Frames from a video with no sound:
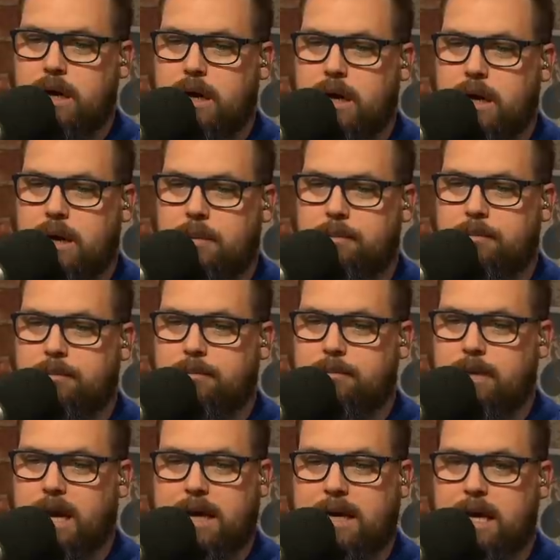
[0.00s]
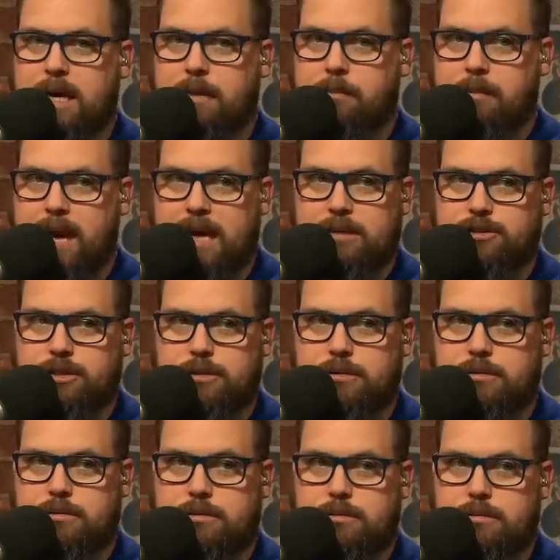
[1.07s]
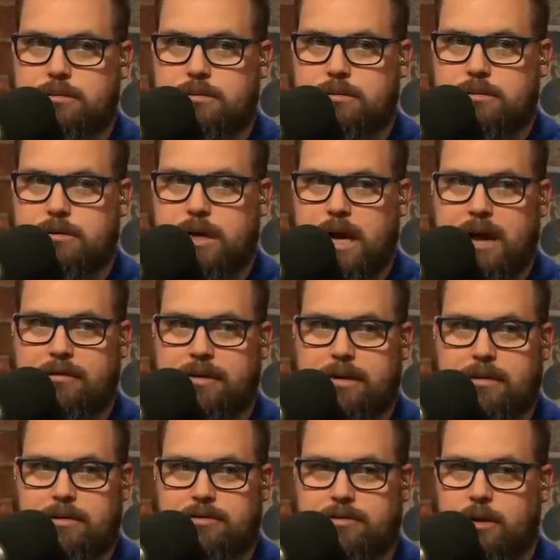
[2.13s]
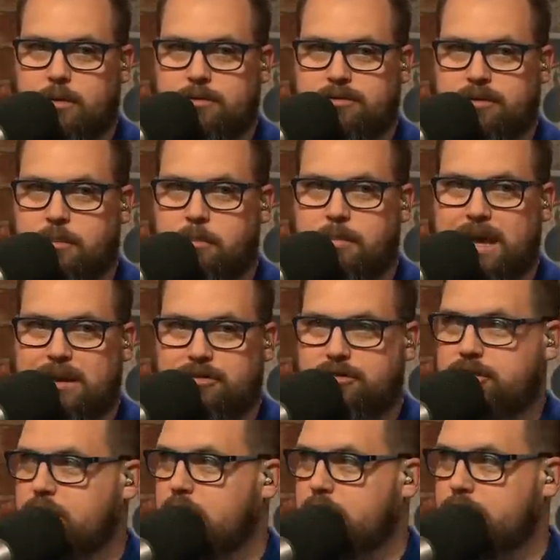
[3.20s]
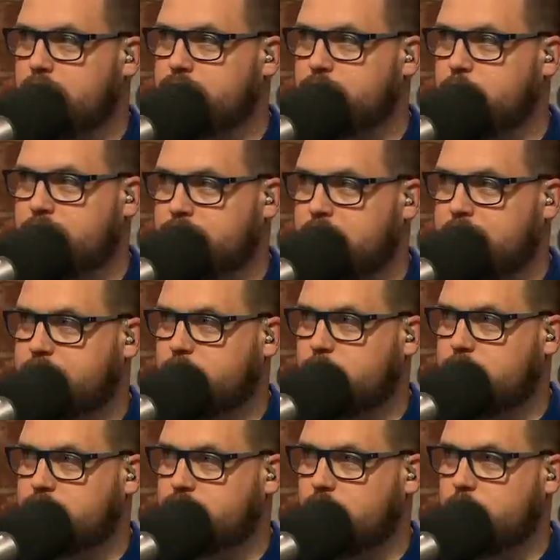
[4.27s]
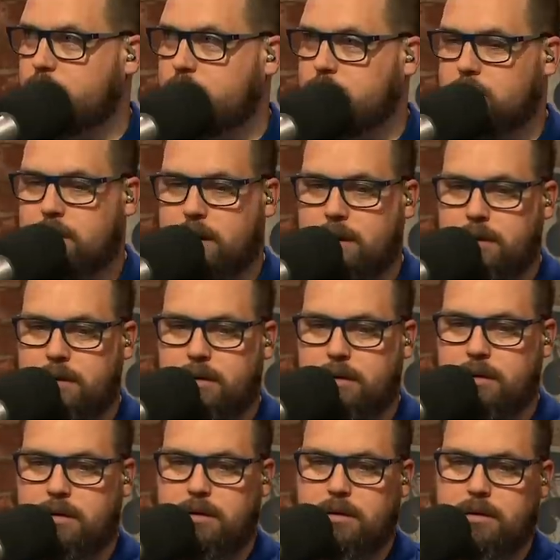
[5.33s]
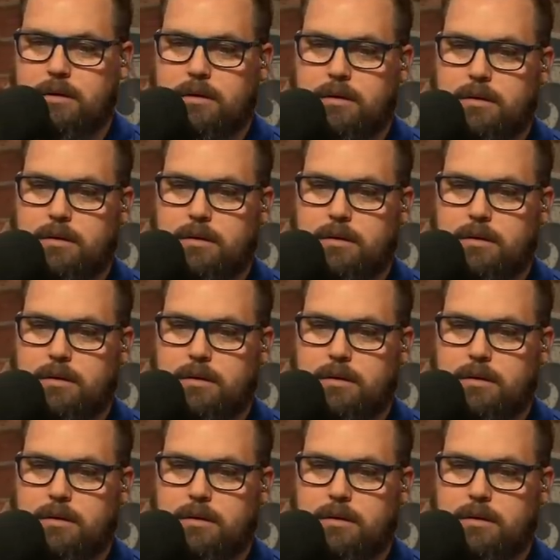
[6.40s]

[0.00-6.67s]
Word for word: um, but I can't imagine having the Stones to bench DeAndre Swift after what he showed week one. Yeah, I'd play him.